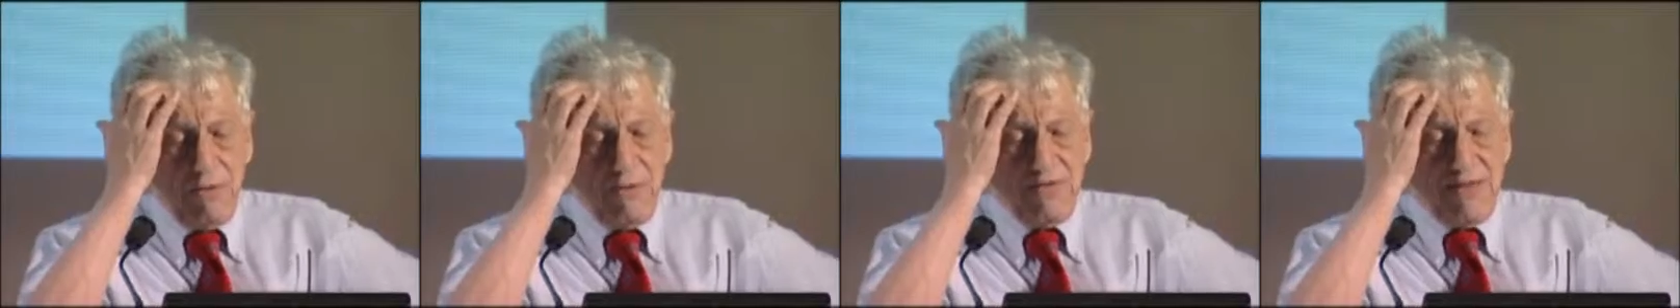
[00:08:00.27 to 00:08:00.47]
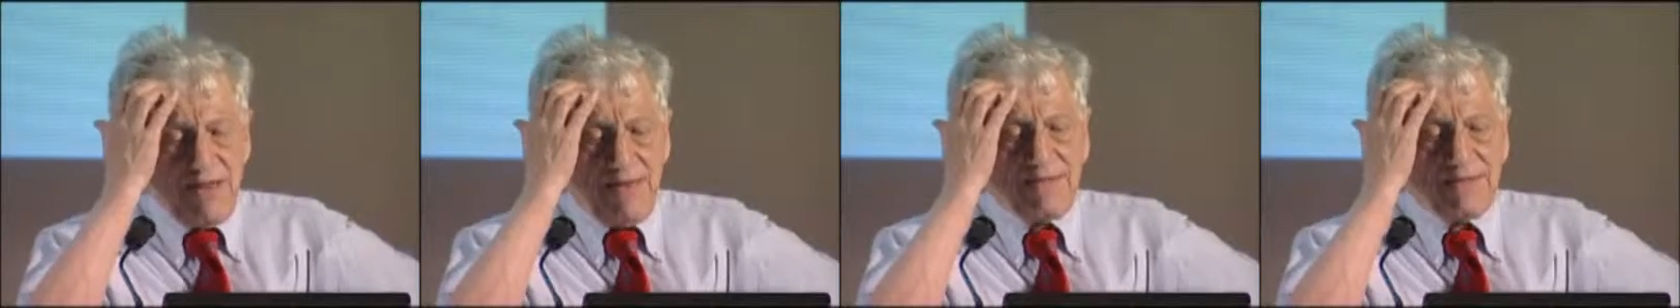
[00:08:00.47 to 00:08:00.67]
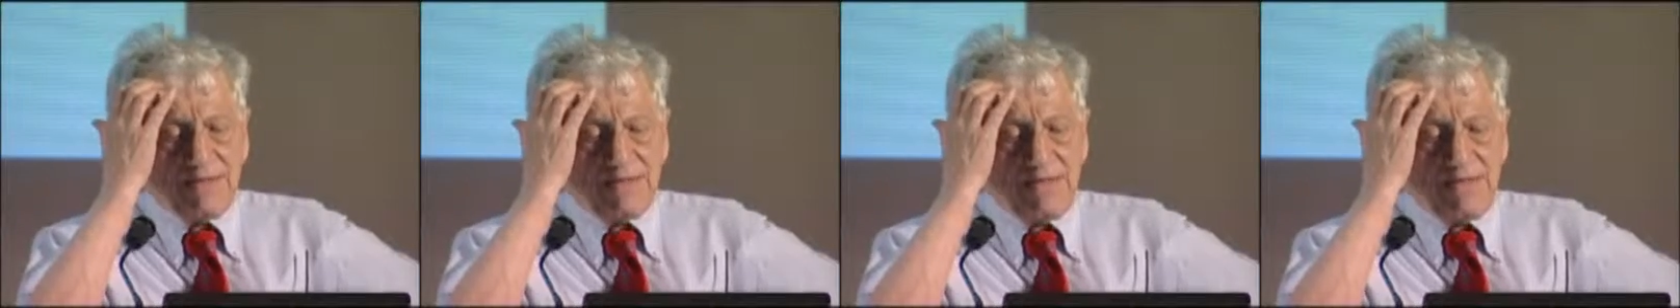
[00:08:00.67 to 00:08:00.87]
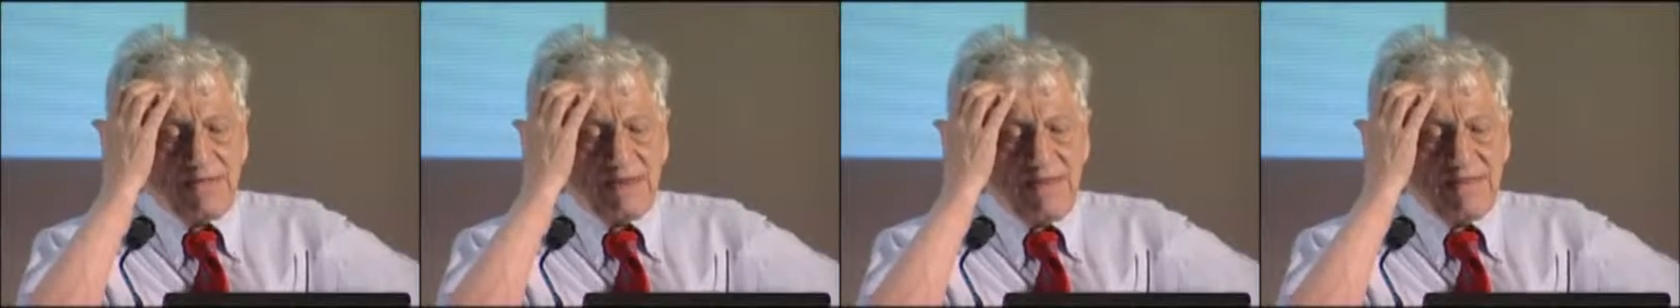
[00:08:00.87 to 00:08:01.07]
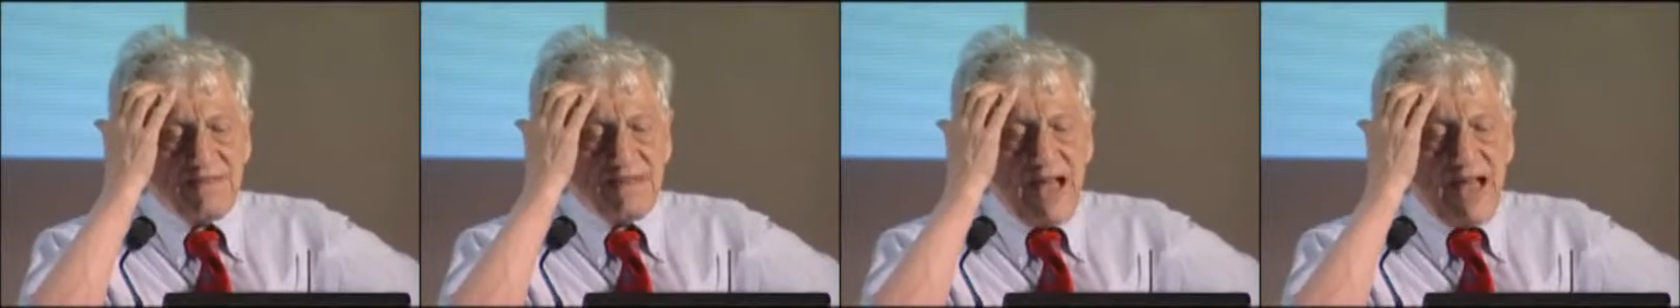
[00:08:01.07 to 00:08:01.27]

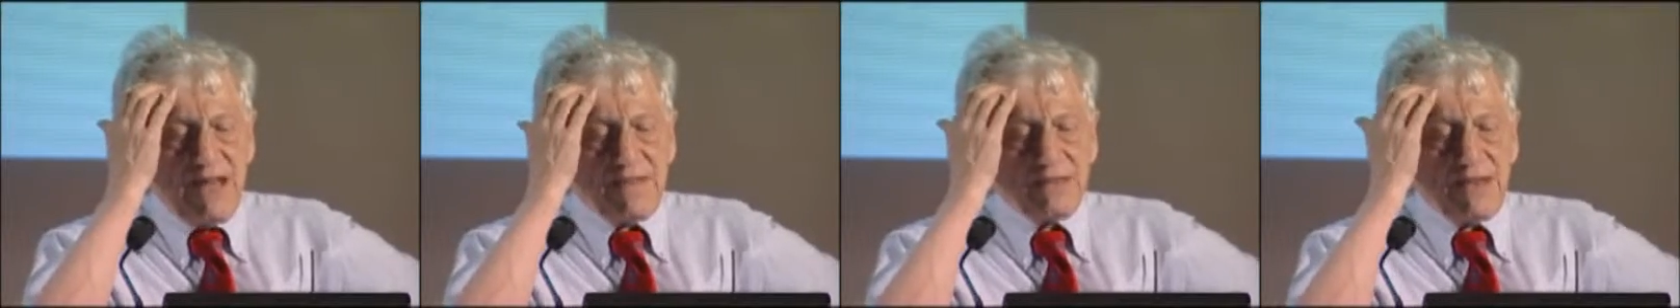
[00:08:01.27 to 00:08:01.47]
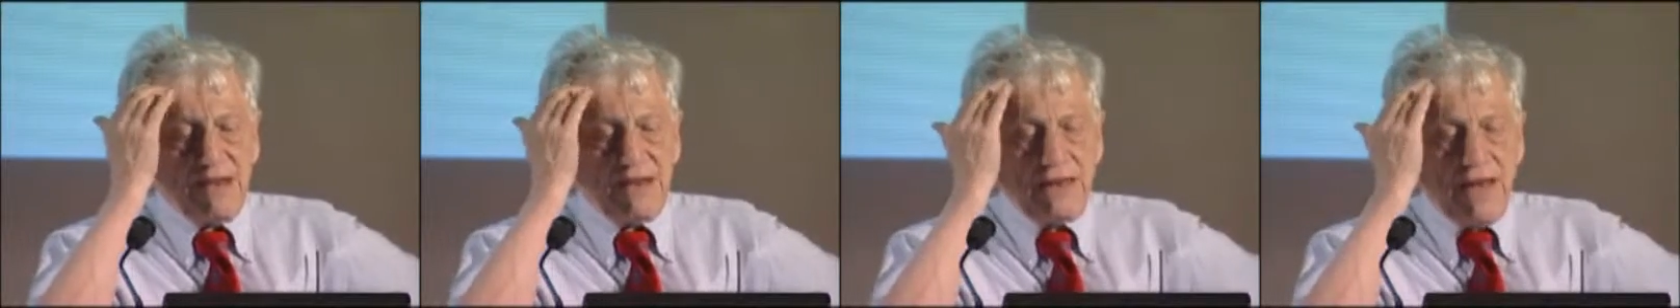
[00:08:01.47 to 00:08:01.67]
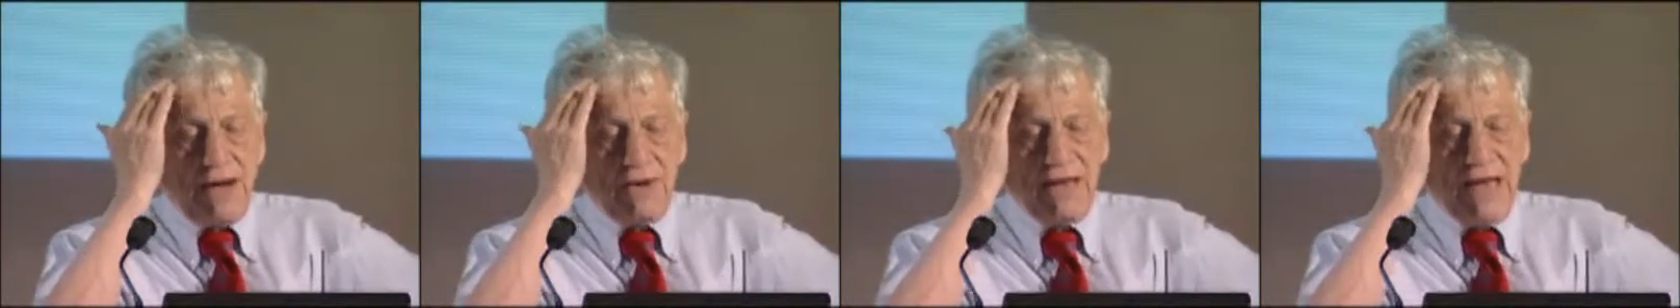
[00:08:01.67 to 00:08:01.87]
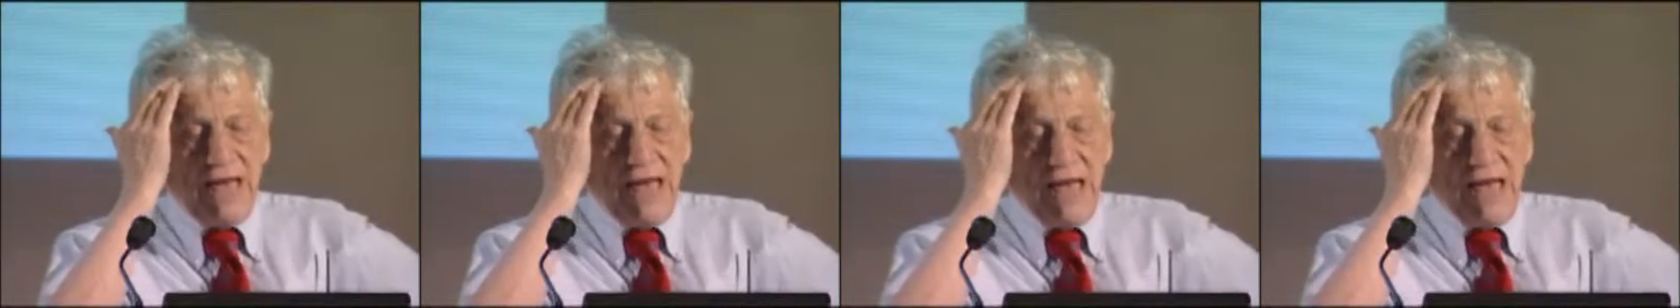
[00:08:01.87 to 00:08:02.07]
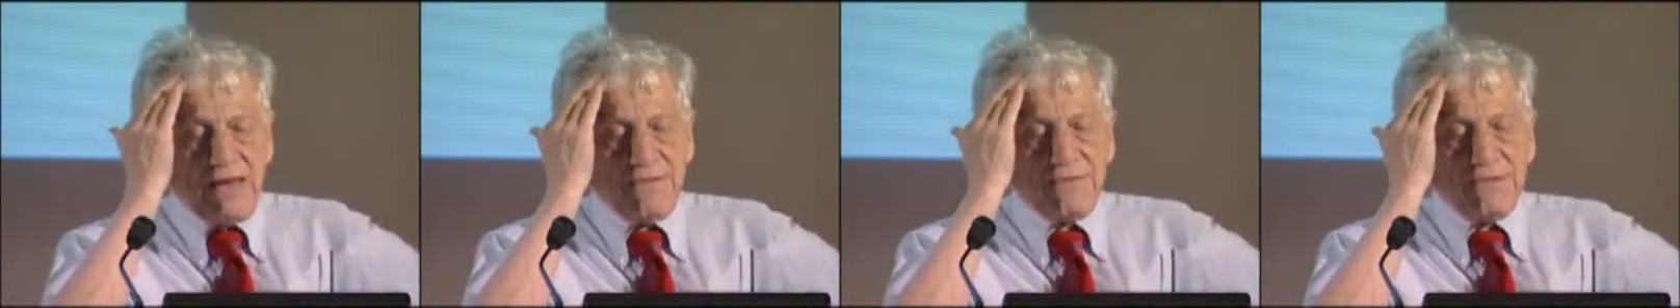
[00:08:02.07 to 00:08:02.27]
densities at the lower
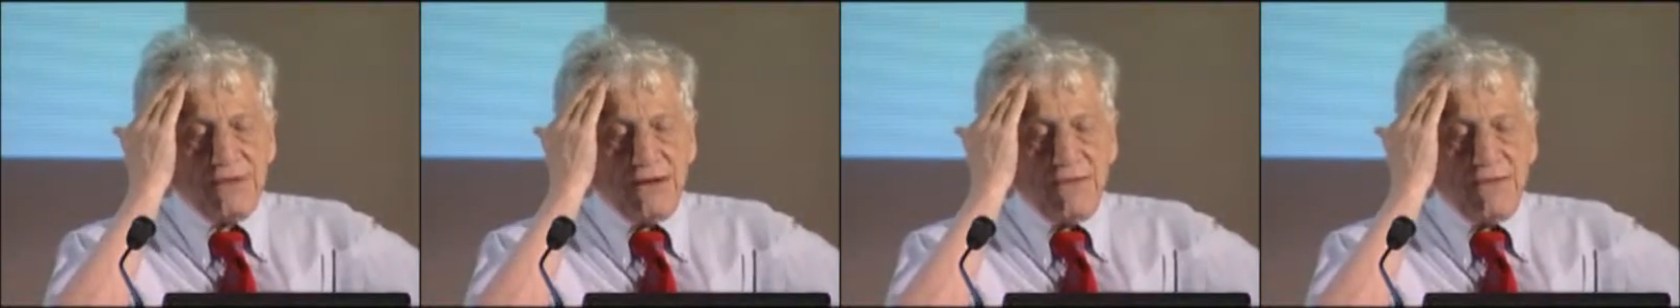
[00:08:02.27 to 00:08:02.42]
end